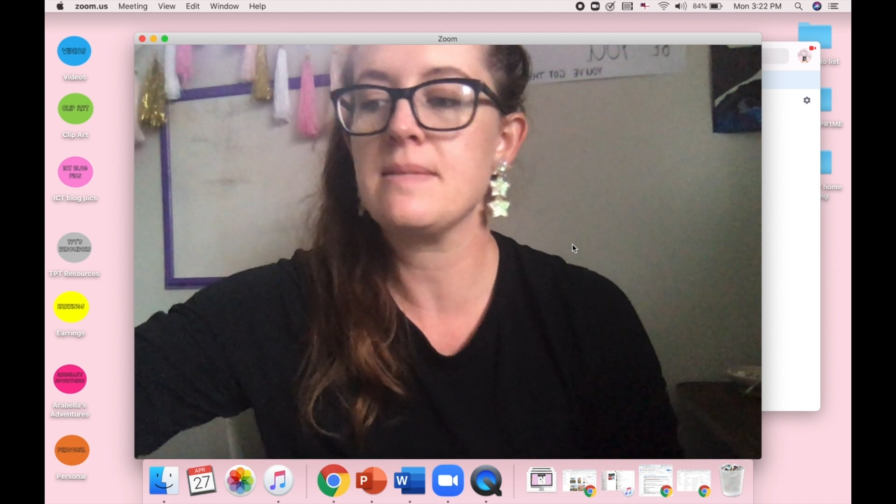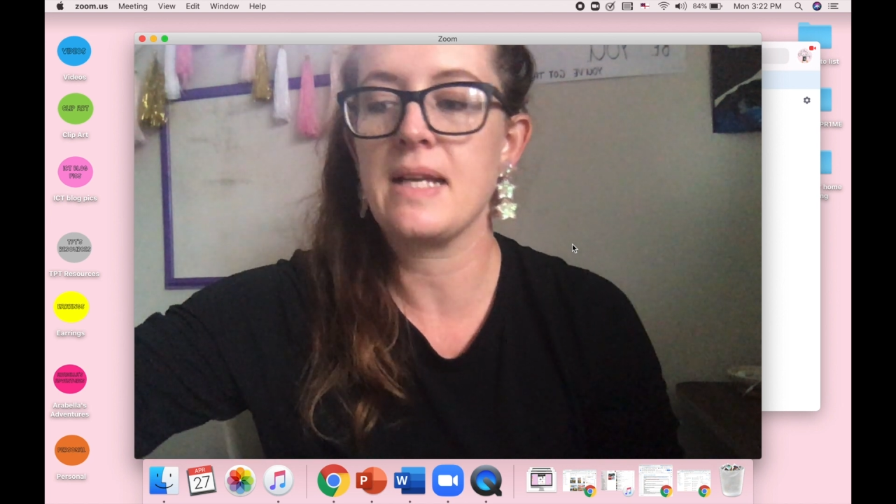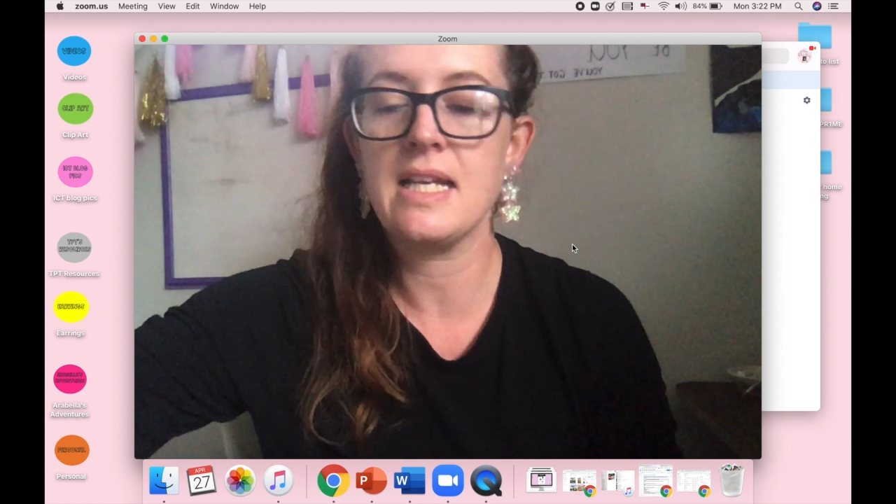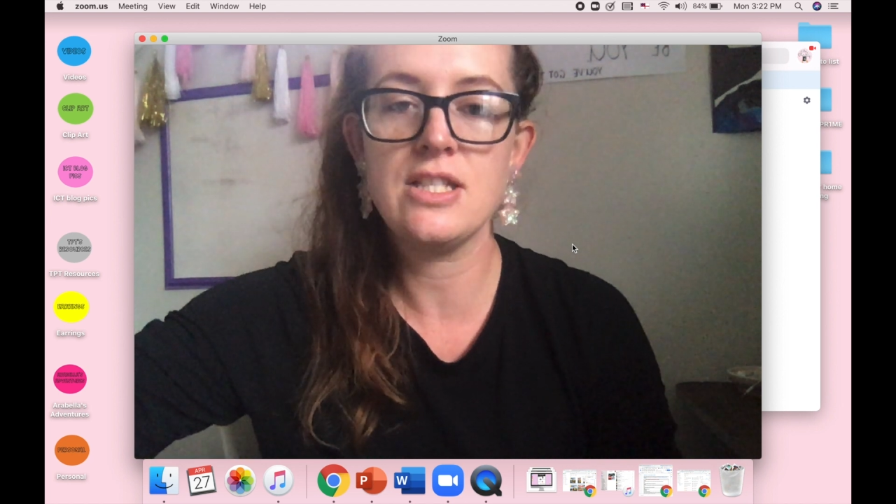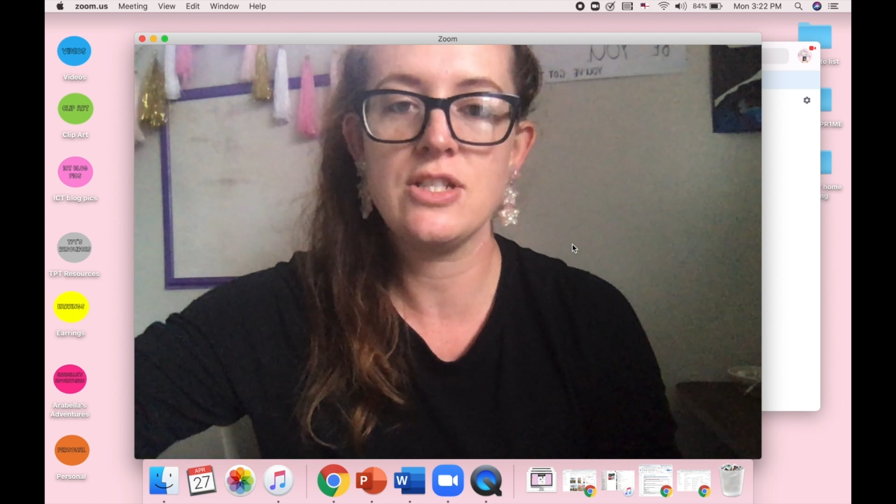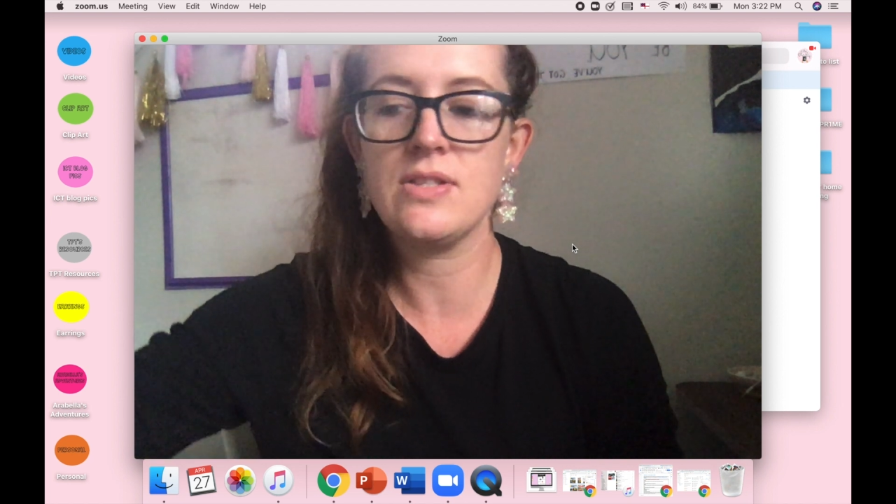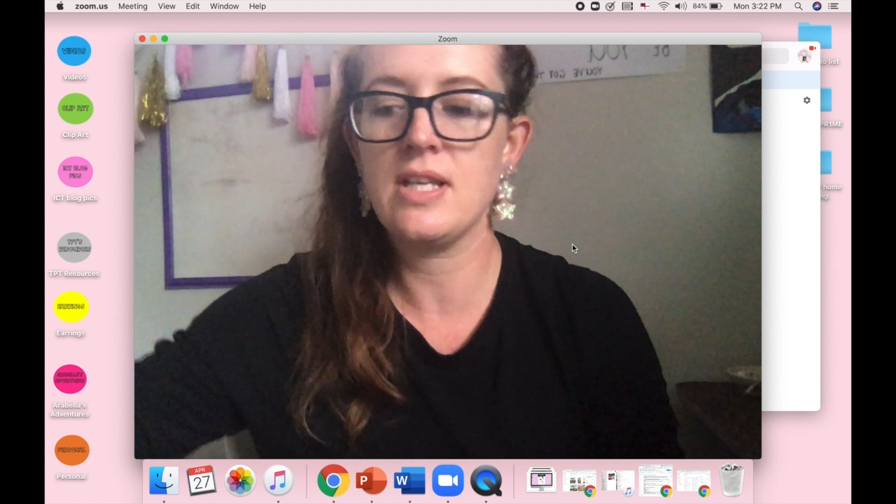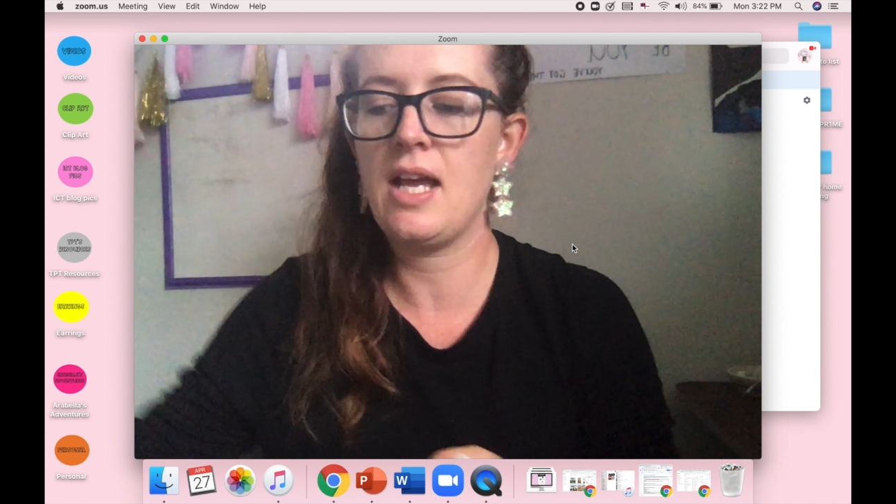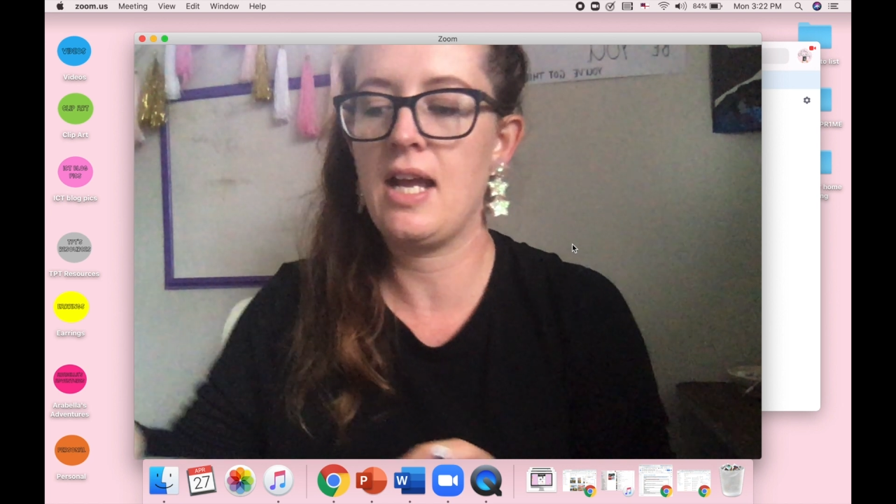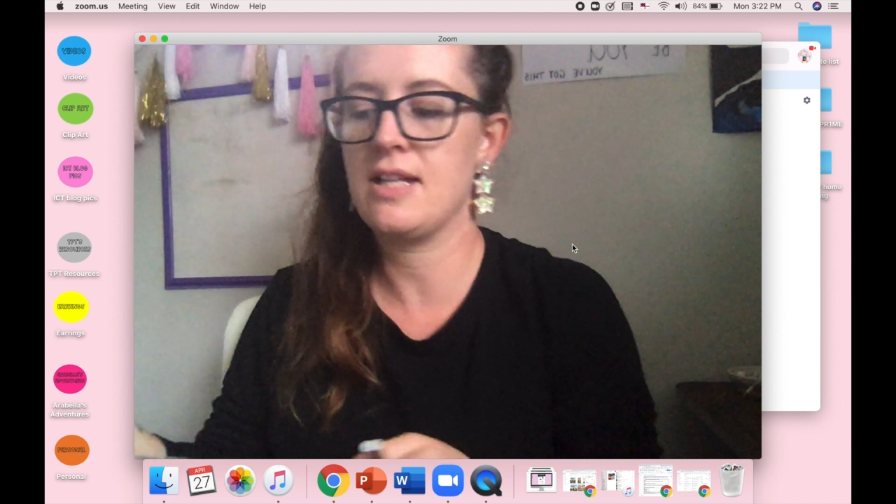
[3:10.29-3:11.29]
My kids use
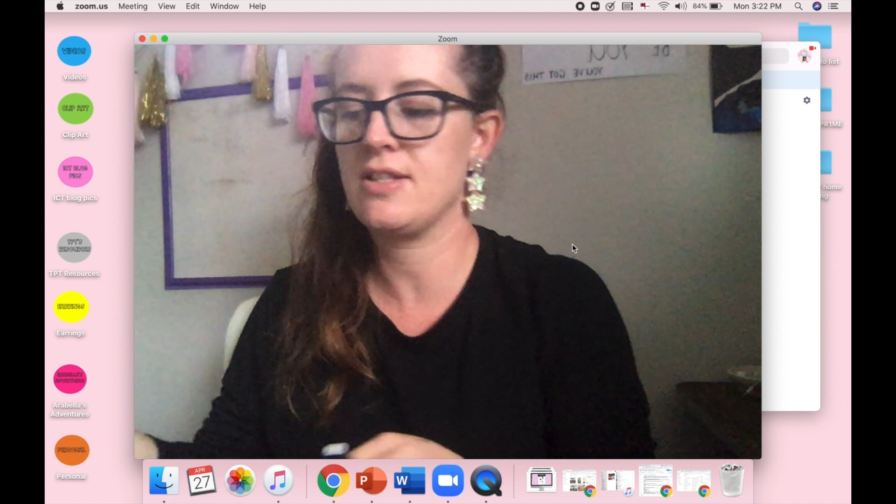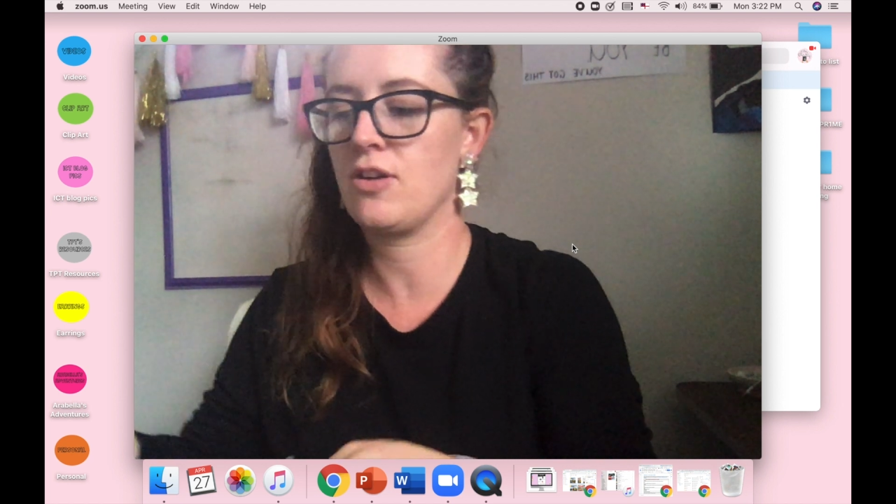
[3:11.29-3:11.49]
it, and it's a